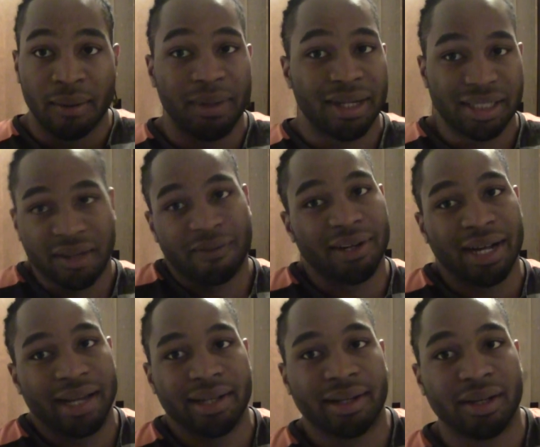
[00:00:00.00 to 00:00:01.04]
Because if you're
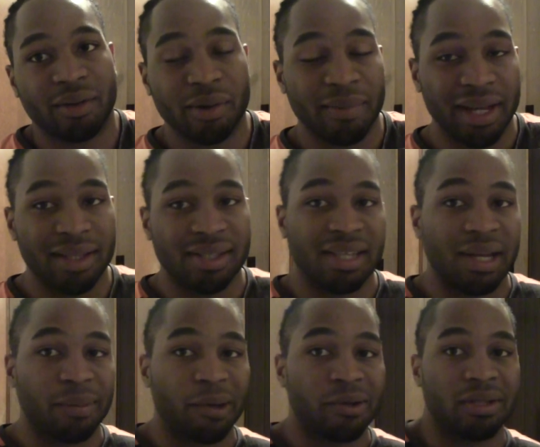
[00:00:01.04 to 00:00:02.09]
not, you're going to remain the same
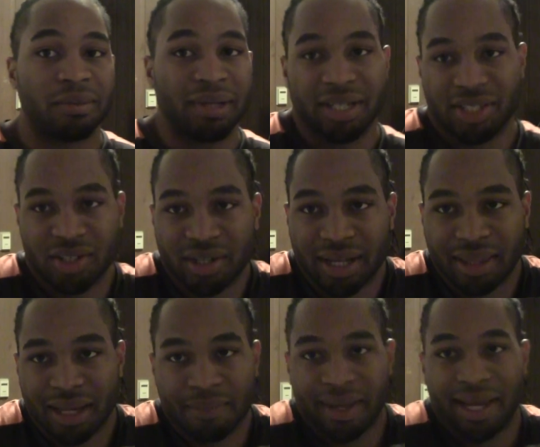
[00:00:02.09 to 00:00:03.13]
person because you're not
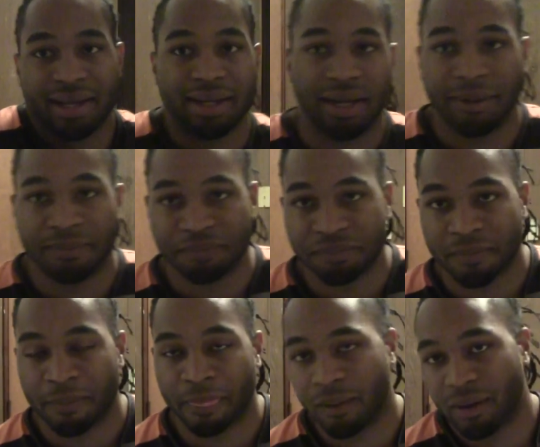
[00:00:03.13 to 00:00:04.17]
that mad yet.
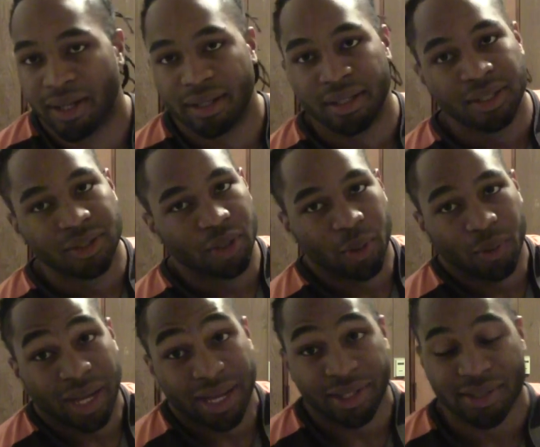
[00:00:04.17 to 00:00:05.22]
Right, so don't
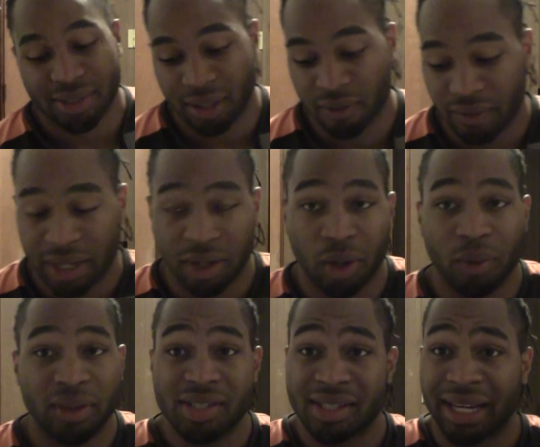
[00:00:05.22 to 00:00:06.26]
lie to yourself and go
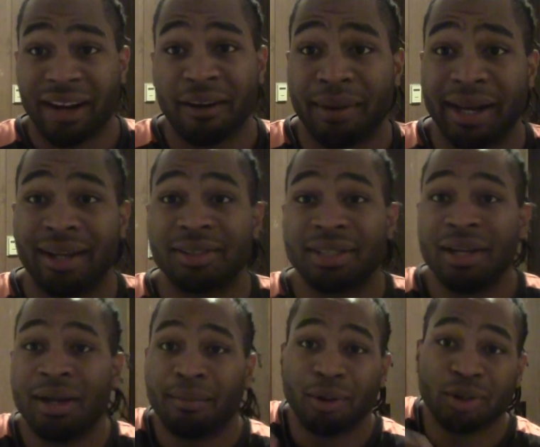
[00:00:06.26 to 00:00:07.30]
just like everybody else
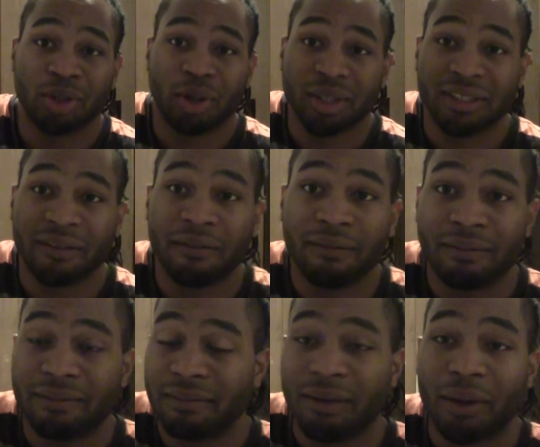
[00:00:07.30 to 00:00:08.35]
posting all these
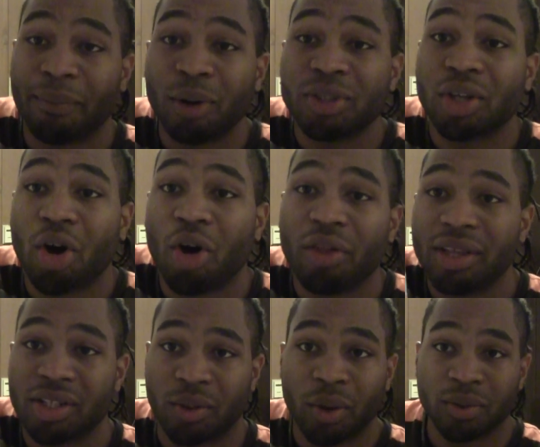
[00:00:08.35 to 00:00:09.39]

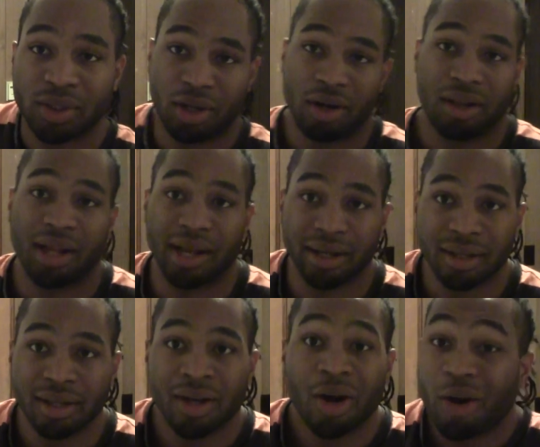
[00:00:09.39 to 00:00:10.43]
quotes online,
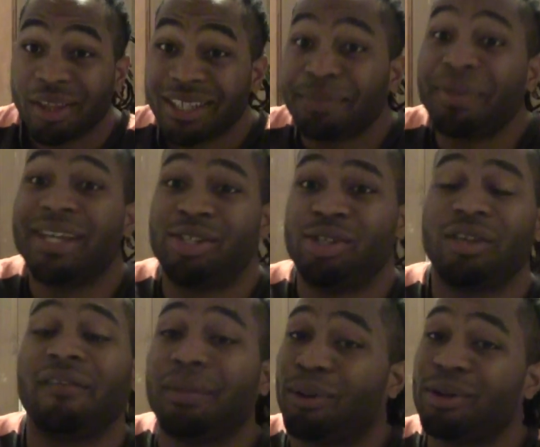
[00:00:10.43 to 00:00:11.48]
all these pictures
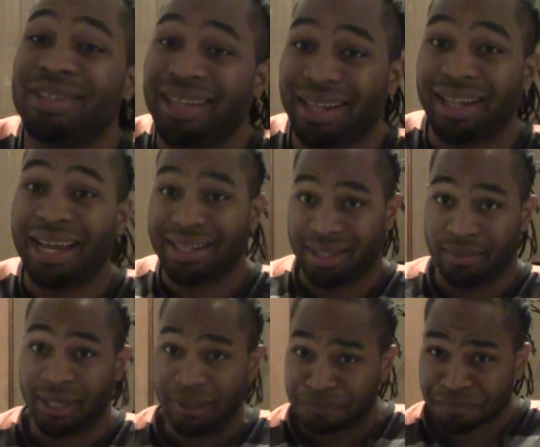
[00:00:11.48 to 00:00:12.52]
of the person they'd like to
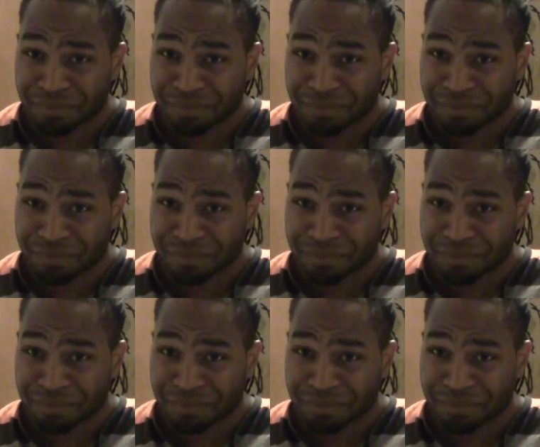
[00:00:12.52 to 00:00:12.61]
be,